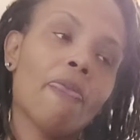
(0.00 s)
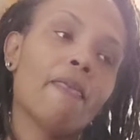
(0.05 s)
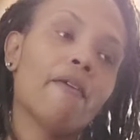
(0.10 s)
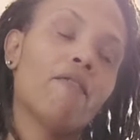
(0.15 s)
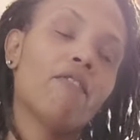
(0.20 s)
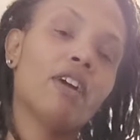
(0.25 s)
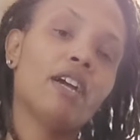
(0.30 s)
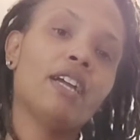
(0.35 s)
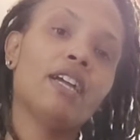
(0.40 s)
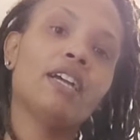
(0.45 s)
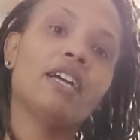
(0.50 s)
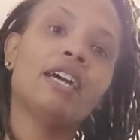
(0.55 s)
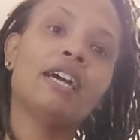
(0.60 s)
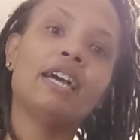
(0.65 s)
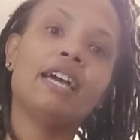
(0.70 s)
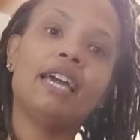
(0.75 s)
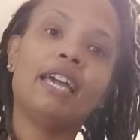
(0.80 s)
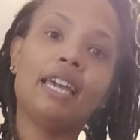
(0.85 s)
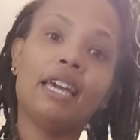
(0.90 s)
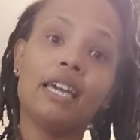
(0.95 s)
Right?
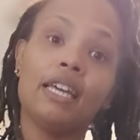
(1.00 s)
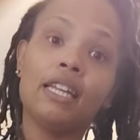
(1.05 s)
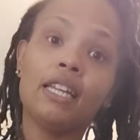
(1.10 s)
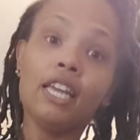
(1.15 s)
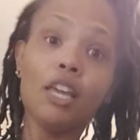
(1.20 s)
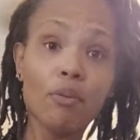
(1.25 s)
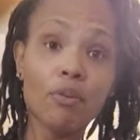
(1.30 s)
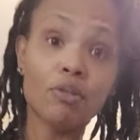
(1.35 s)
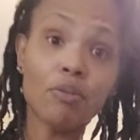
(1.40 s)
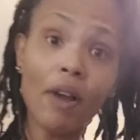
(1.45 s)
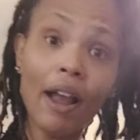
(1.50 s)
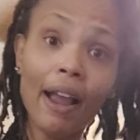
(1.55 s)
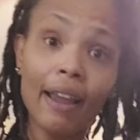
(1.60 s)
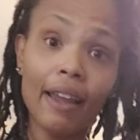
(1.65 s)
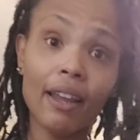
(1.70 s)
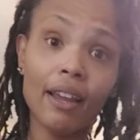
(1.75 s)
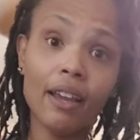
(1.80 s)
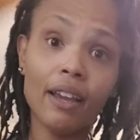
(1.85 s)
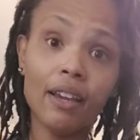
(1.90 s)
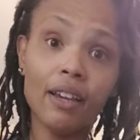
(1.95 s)
And he was
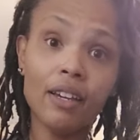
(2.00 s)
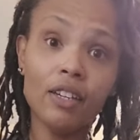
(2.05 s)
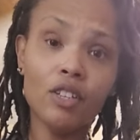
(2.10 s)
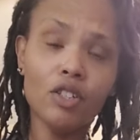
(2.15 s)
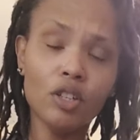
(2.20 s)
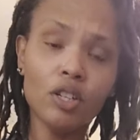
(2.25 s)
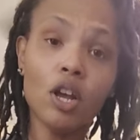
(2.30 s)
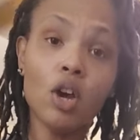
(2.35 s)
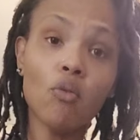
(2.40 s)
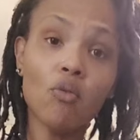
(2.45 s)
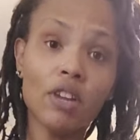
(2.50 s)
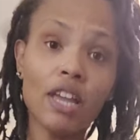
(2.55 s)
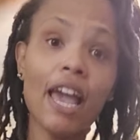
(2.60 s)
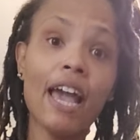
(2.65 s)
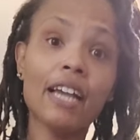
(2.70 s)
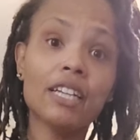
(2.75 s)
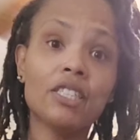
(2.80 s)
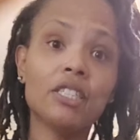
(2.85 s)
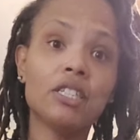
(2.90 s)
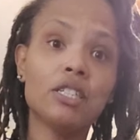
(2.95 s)
right. You know,
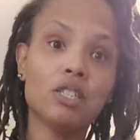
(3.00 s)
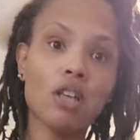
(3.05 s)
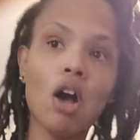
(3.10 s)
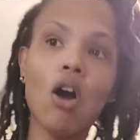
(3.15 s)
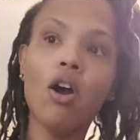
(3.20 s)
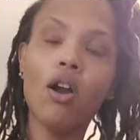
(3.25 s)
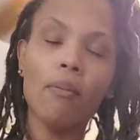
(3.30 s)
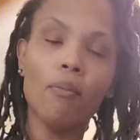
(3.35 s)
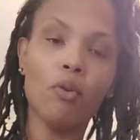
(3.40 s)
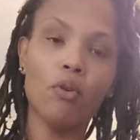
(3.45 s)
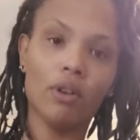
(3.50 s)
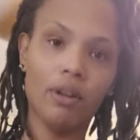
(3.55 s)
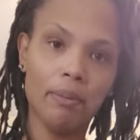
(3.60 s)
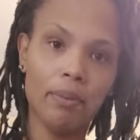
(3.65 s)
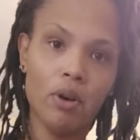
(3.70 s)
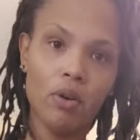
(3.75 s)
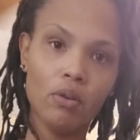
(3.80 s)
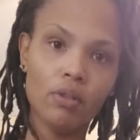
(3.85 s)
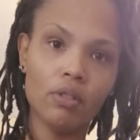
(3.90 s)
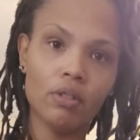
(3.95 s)
reactions are more
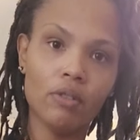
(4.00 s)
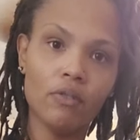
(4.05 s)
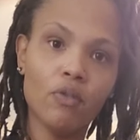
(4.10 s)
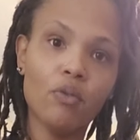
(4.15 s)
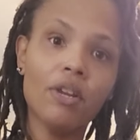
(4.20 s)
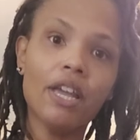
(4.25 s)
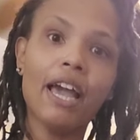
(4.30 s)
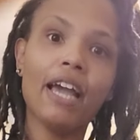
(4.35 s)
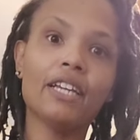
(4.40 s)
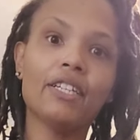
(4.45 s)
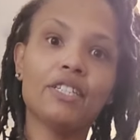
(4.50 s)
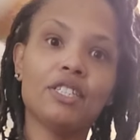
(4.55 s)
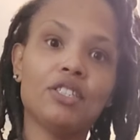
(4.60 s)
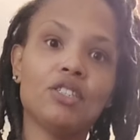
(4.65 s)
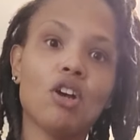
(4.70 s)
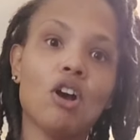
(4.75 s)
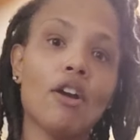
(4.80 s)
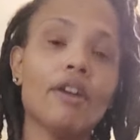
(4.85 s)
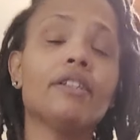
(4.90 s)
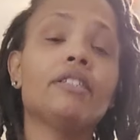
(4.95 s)
impulsive.
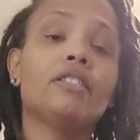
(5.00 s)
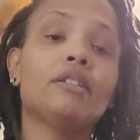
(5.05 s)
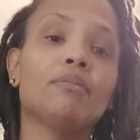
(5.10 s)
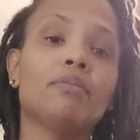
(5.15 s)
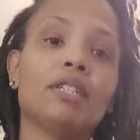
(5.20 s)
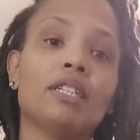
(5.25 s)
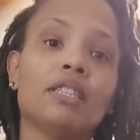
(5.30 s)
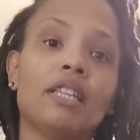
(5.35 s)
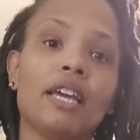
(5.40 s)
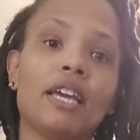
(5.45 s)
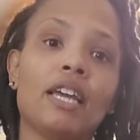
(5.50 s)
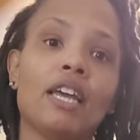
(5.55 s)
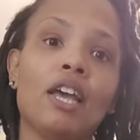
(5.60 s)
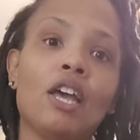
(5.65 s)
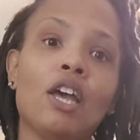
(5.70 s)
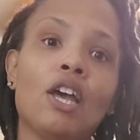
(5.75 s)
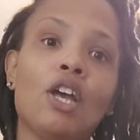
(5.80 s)
Reactions are something that